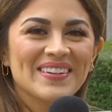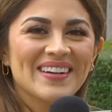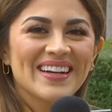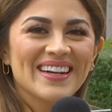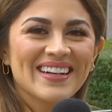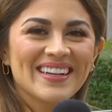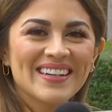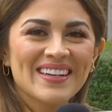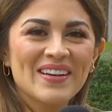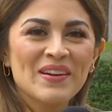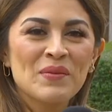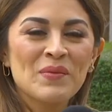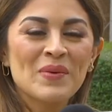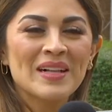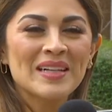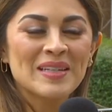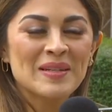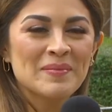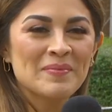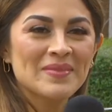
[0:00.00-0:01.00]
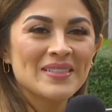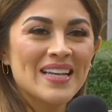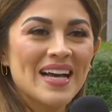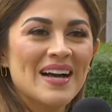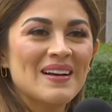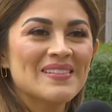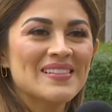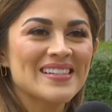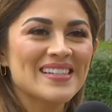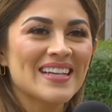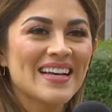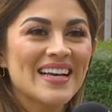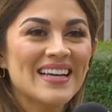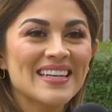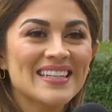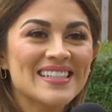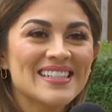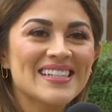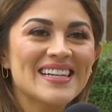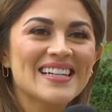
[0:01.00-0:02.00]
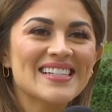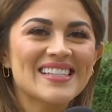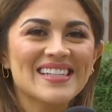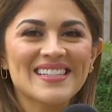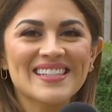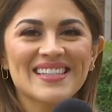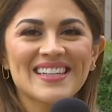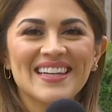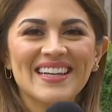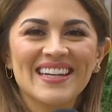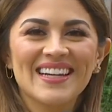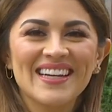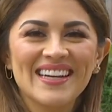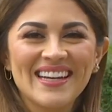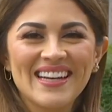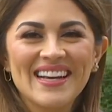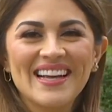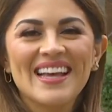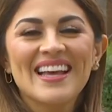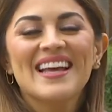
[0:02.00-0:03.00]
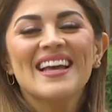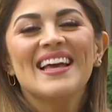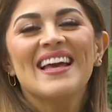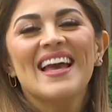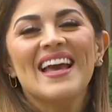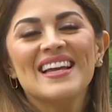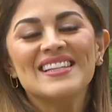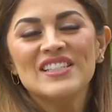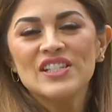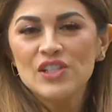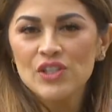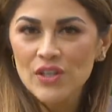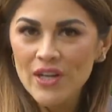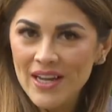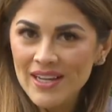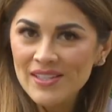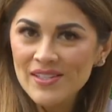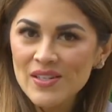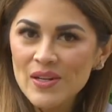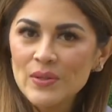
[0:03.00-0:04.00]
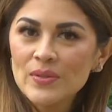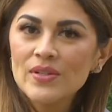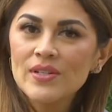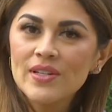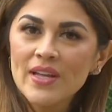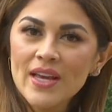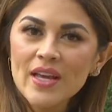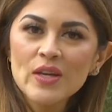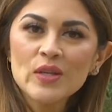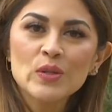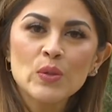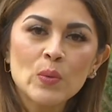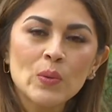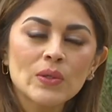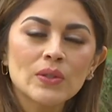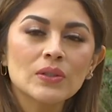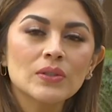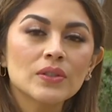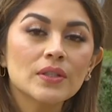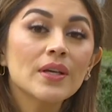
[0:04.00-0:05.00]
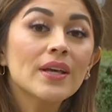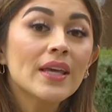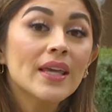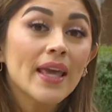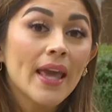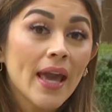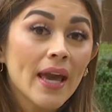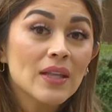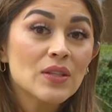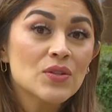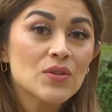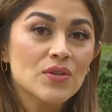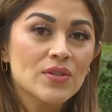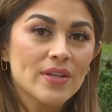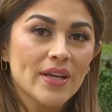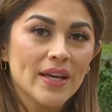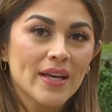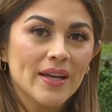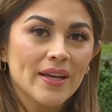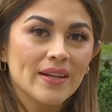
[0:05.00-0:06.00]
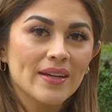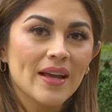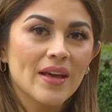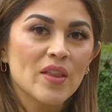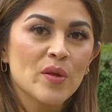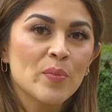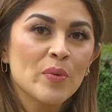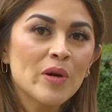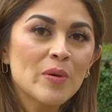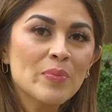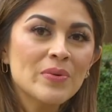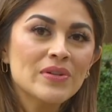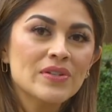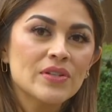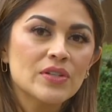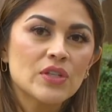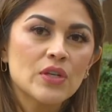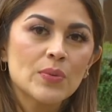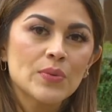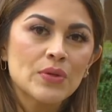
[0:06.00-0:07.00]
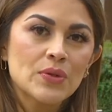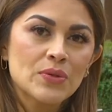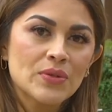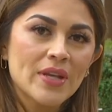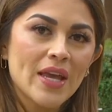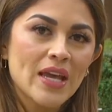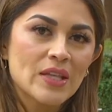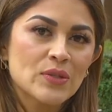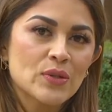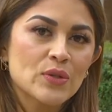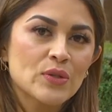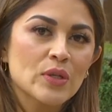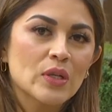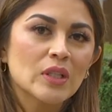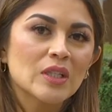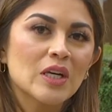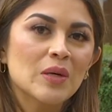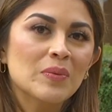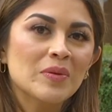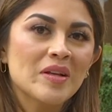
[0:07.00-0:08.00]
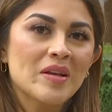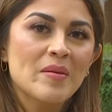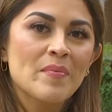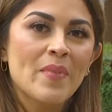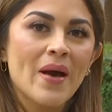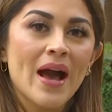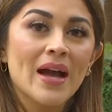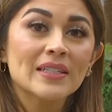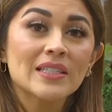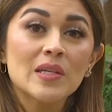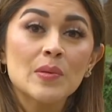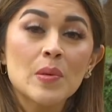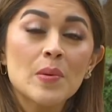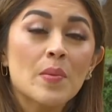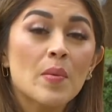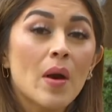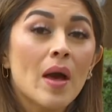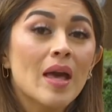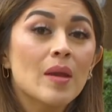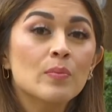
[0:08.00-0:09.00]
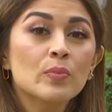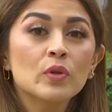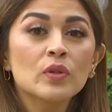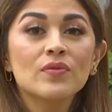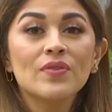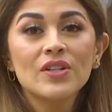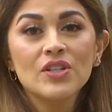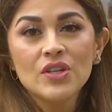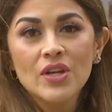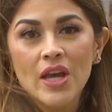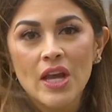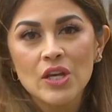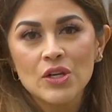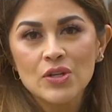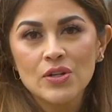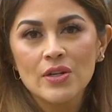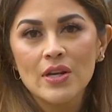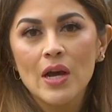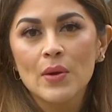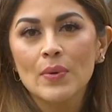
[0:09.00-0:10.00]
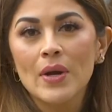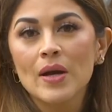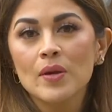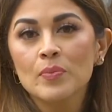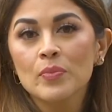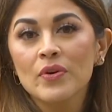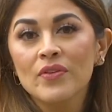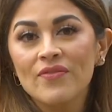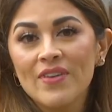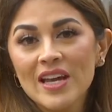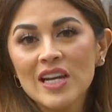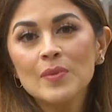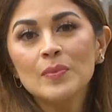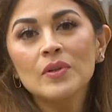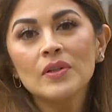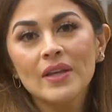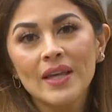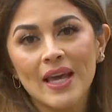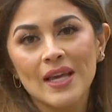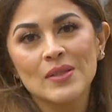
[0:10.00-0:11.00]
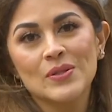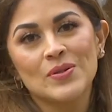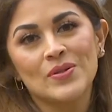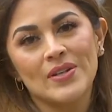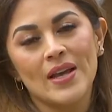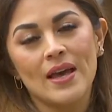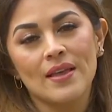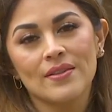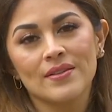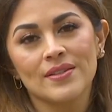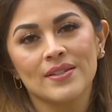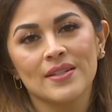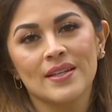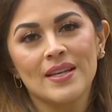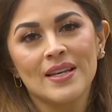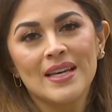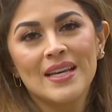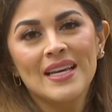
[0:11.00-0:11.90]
Greg, and welcome to Outside. It's nice outside. Hey, did you guys know today is World Cancer Day? Now, the purpose is to reduce cancer's global impact and improve education around preventable cancer deaths.